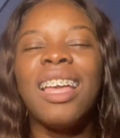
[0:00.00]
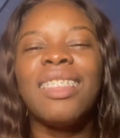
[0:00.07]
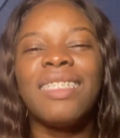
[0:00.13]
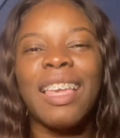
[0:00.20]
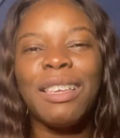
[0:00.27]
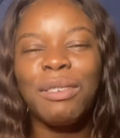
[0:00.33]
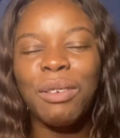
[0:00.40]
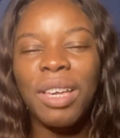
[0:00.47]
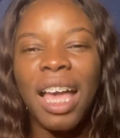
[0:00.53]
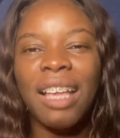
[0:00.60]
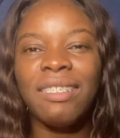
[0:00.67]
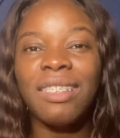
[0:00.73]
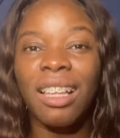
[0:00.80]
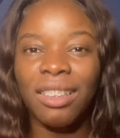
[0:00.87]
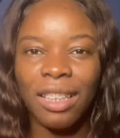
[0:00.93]
Thank you
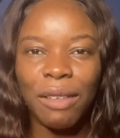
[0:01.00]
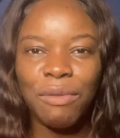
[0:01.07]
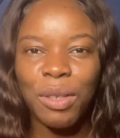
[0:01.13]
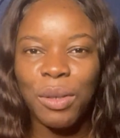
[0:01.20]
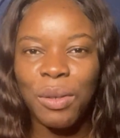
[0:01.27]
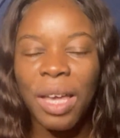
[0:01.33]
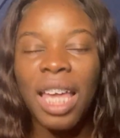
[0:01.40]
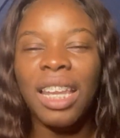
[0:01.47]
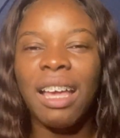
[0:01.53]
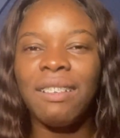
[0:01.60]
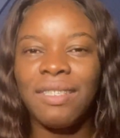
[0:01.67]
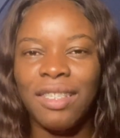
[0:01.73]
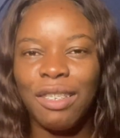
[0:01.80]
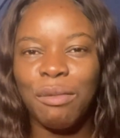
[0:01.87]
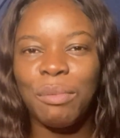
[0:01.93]
guys. I love you, and I'll
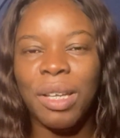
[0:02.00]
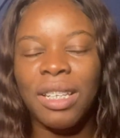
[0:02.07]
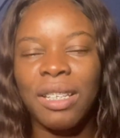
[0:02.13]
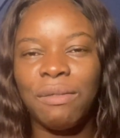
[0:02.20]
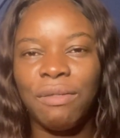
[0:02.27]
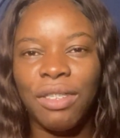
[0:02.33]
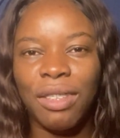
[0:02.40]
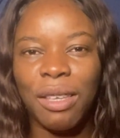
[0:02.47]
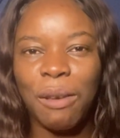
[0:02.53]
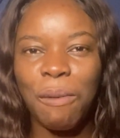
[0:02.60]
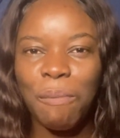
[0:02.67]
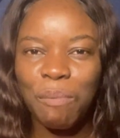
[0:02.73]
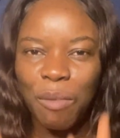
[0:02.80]
see you on my next video.